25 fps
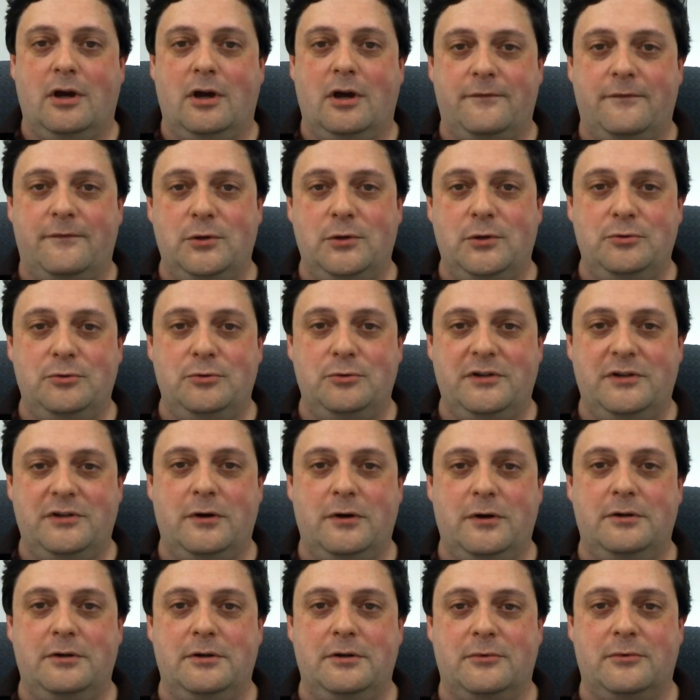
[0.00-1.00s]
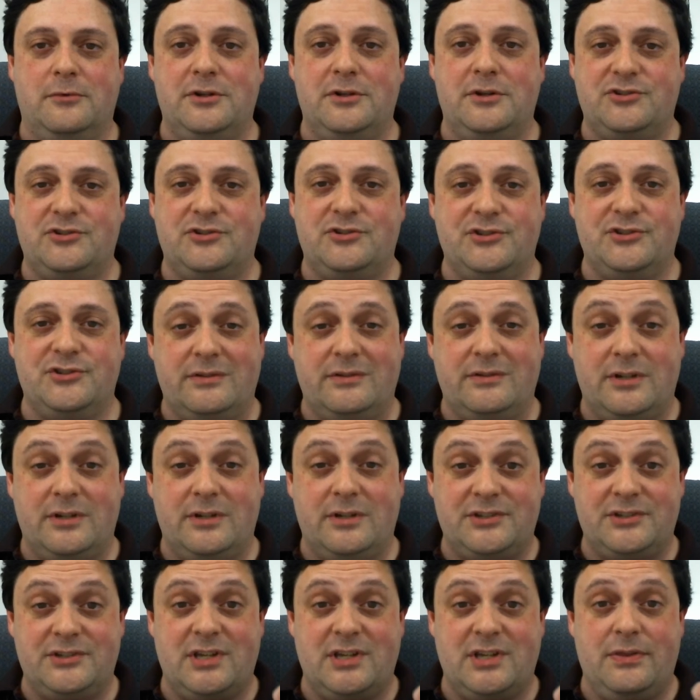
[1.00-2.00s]
a few different renditions of it,
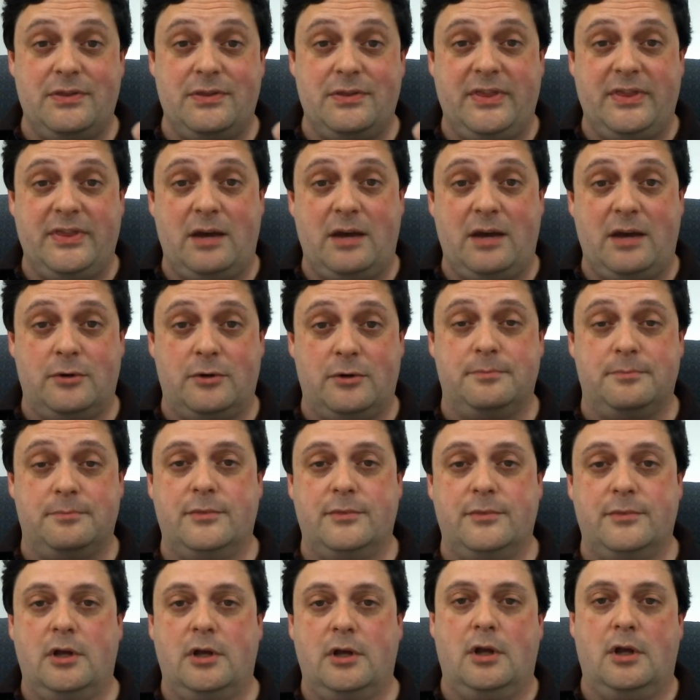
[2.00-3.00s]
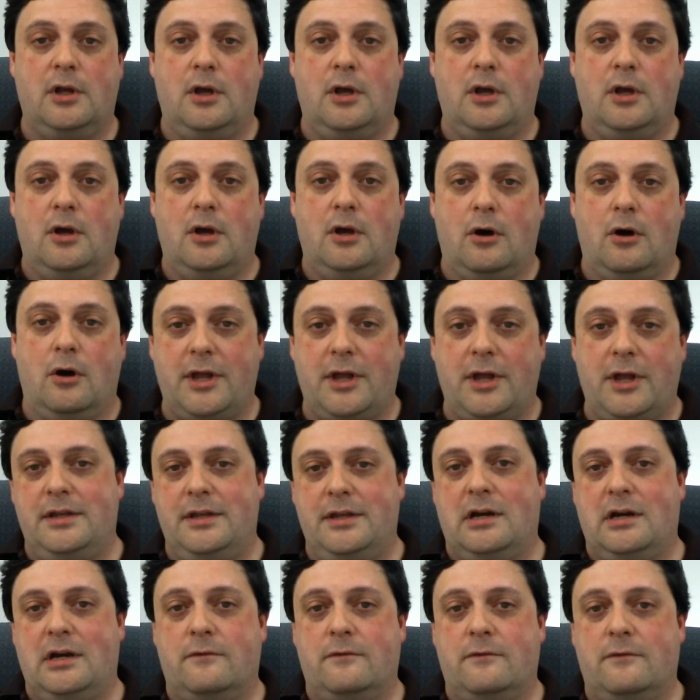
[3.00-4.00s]
and I say, that one. Okay,
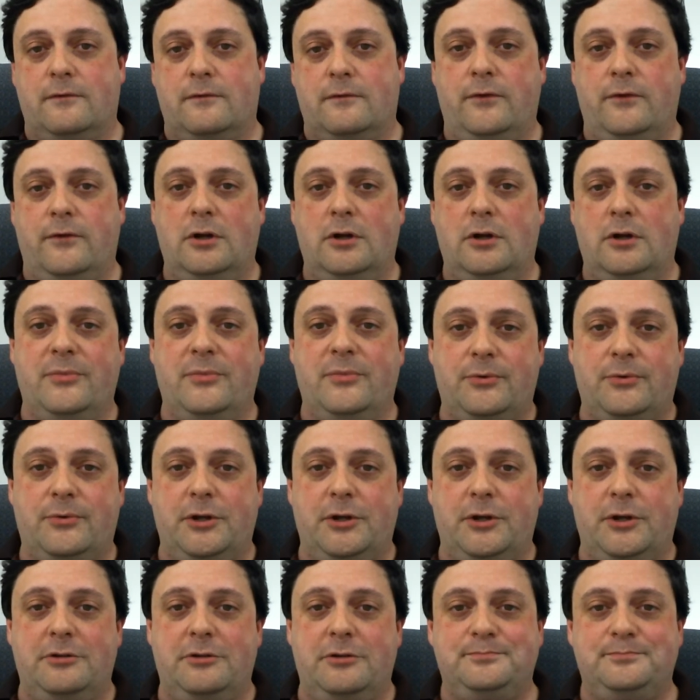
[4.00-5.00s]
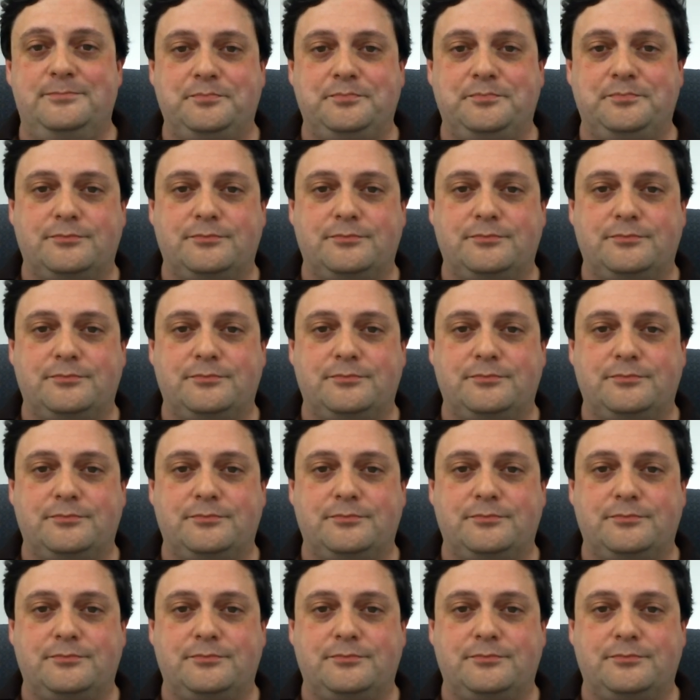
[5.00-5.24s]
now for Volume 3,